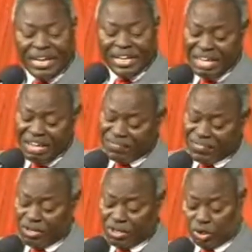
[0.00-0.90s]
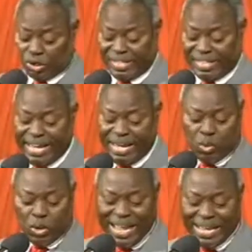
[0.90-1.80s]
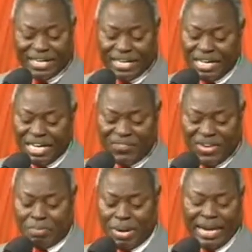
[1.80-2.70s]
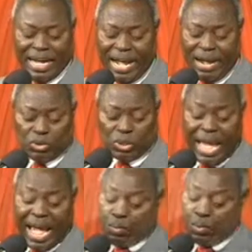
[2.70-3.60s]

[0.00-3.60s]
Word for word: even unto them will I give in mine house, and